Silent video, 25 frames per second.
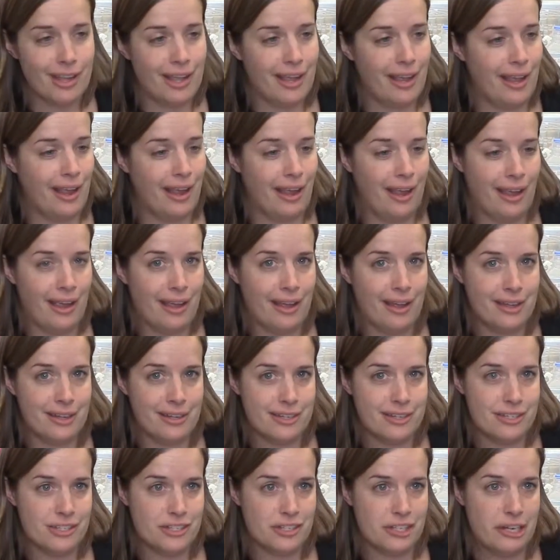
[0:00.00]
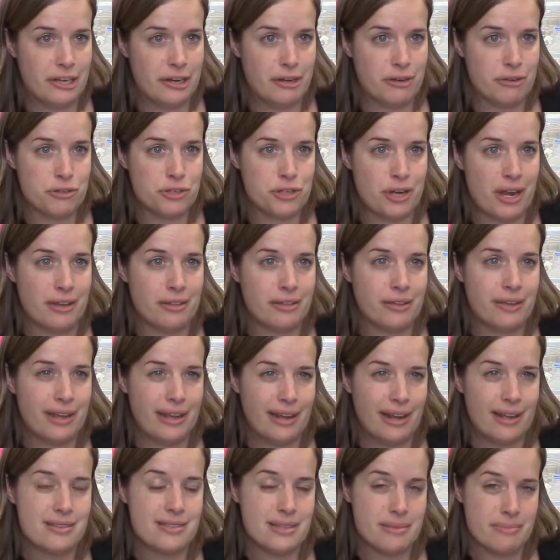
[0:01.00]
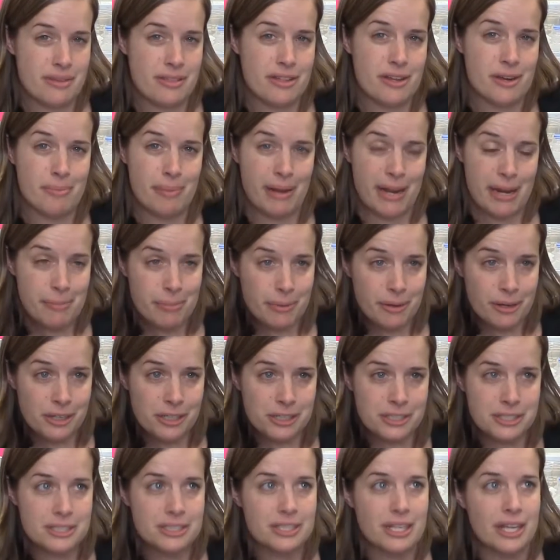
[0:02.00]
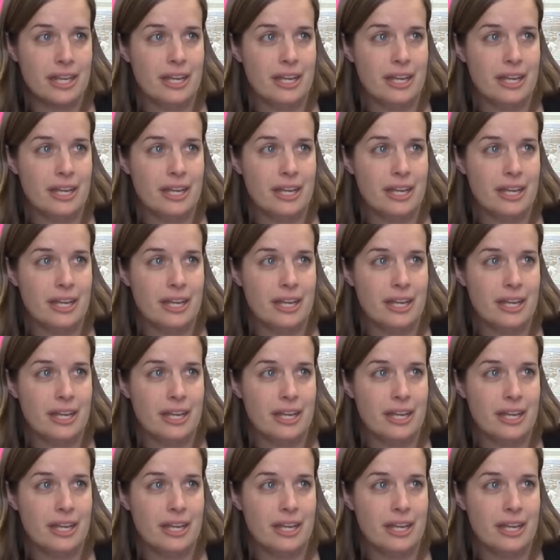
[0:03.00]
and, you know, try looking at some of their papers.